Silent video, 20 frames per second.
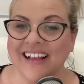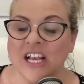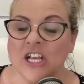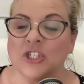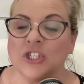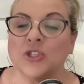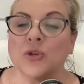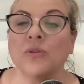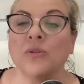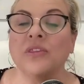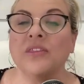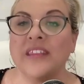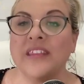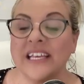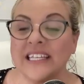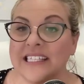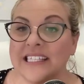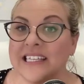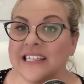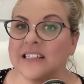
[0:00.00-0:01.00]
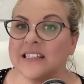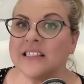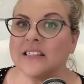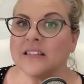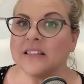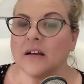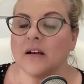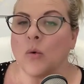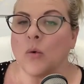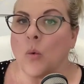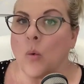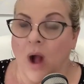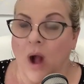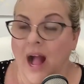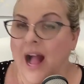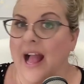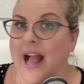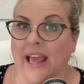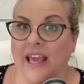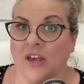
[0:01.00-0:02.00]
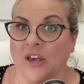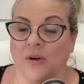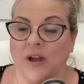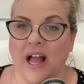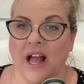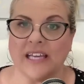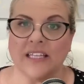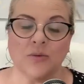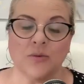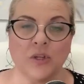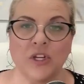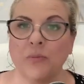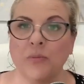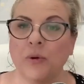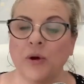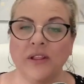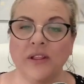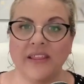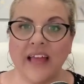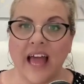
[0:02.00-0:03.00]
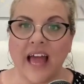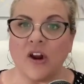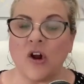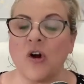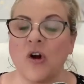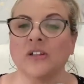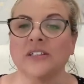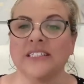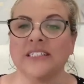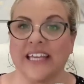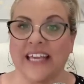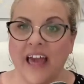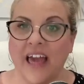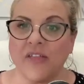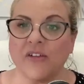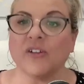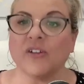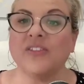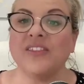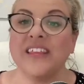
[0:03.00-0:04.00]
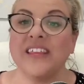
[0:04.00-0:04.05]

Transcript: So, this is why, you guys, when you put that all together,